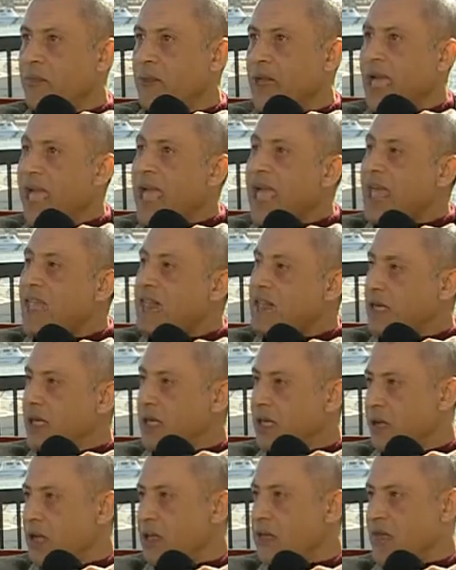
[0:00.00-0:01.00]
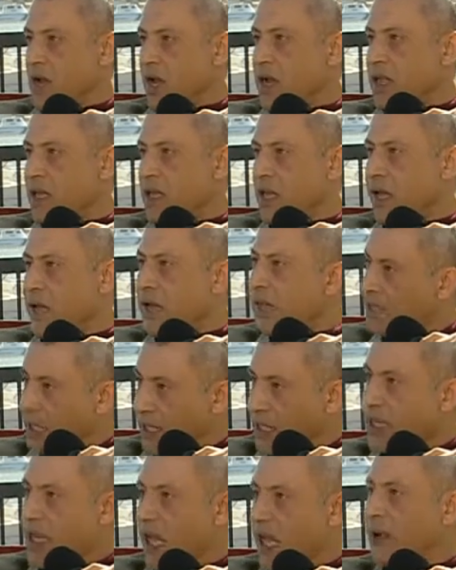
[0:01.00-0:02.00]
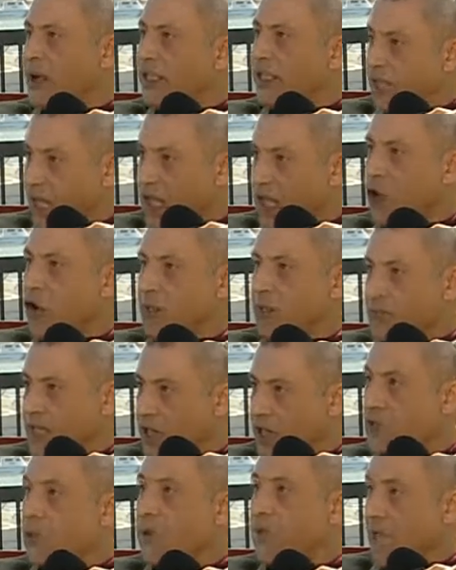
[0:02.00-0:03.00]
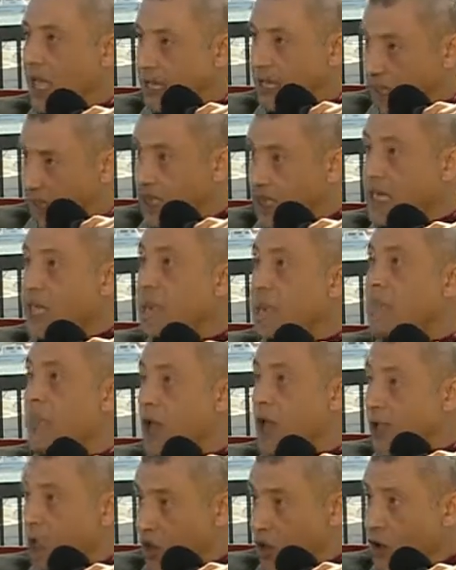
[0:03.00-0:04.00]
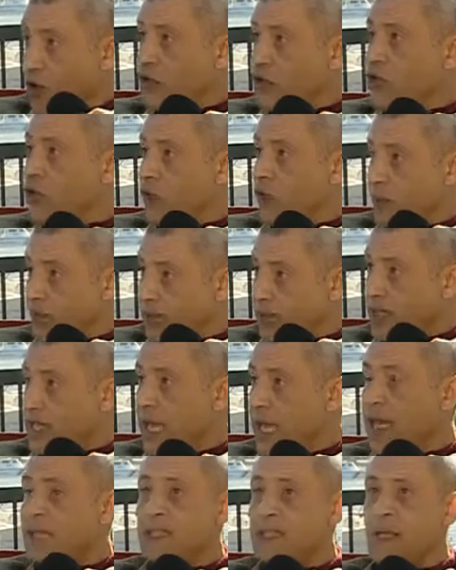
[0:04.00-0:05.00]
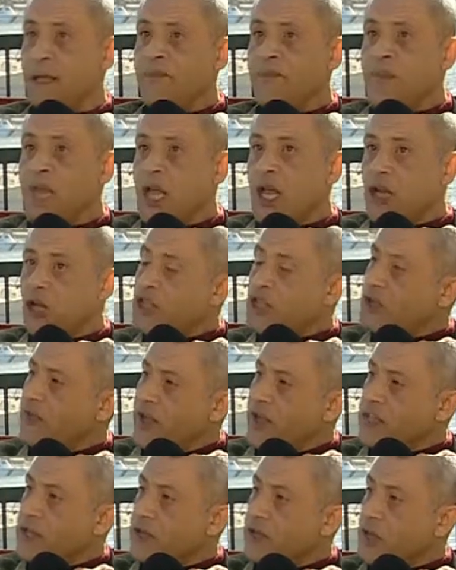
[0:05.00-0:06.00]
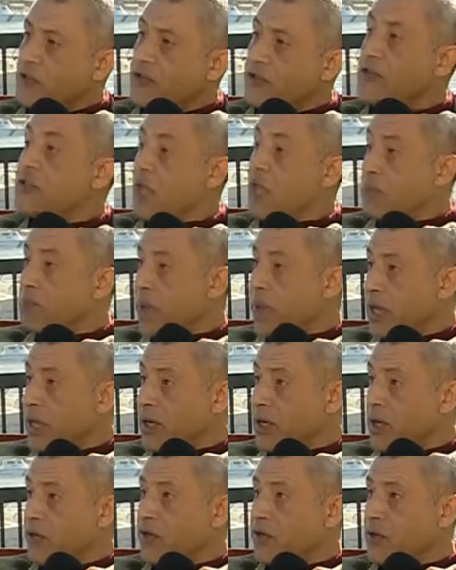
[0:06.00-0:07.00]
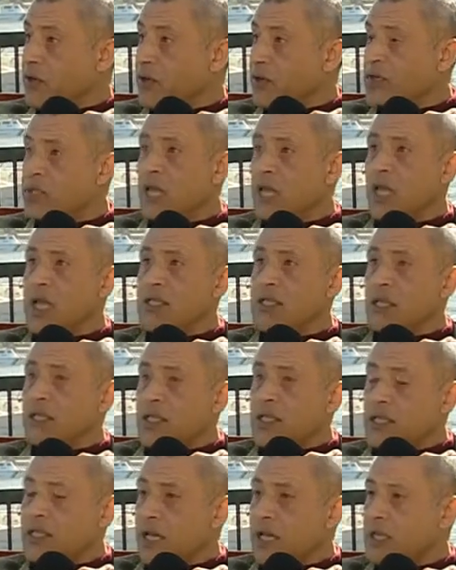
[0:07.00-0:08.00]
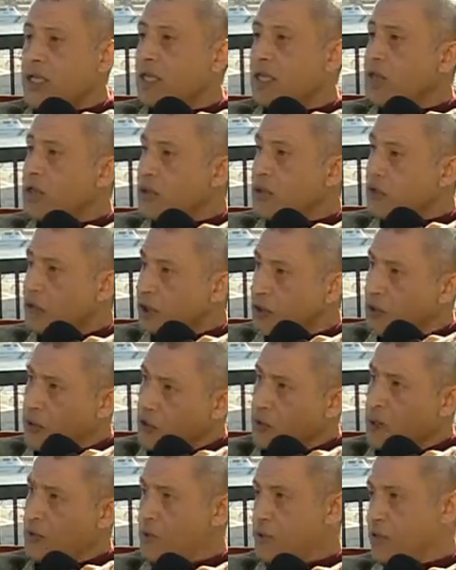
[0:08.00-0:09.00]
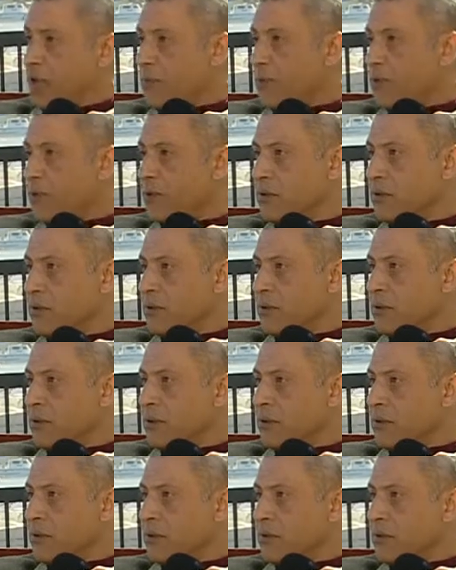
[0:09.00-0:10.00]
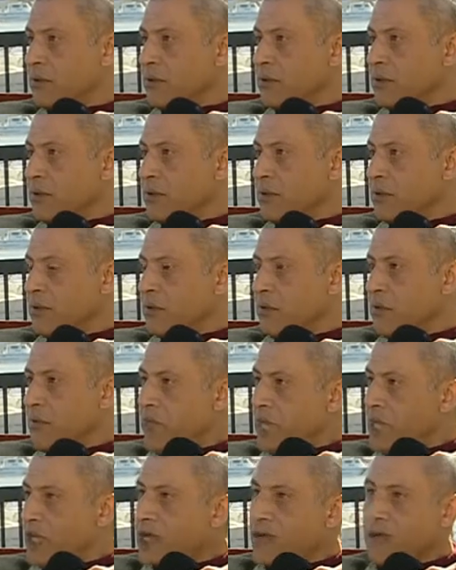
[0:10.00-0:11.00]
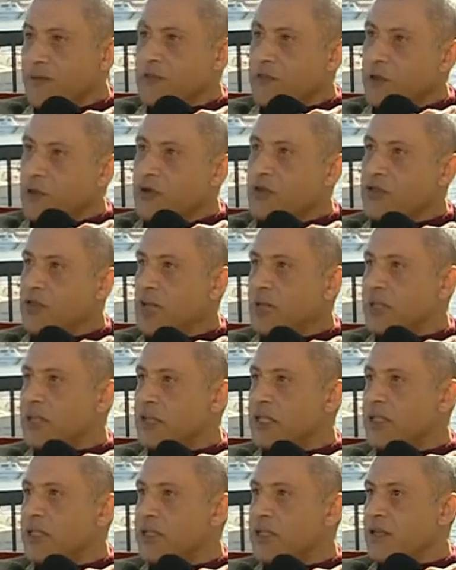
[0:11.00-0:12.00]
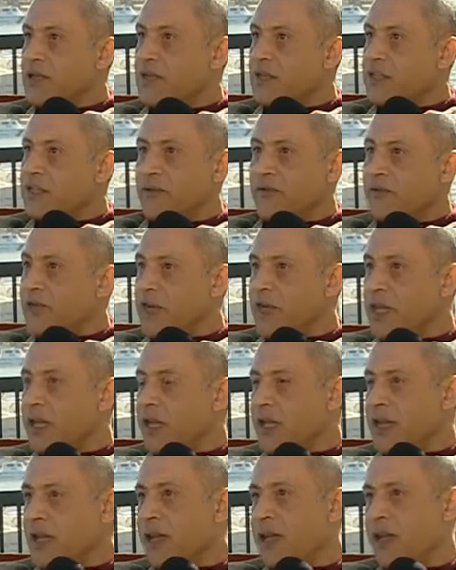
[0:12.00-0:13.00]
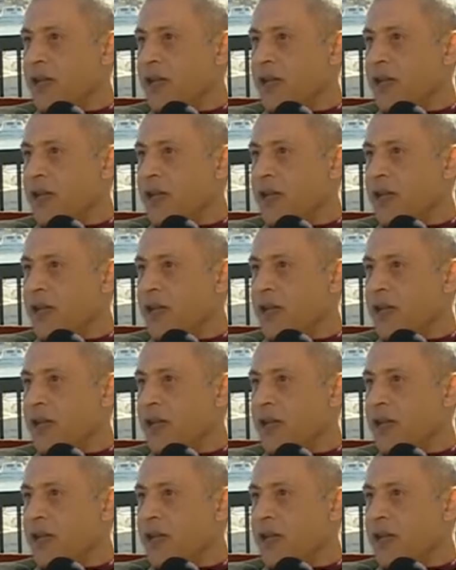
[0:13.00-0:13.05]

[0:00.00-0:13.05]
handling it right now, until now, and I hope that we can keep on doing that. Lots of other countries and big countries, they decided to close up. Meaning of close up, it's a very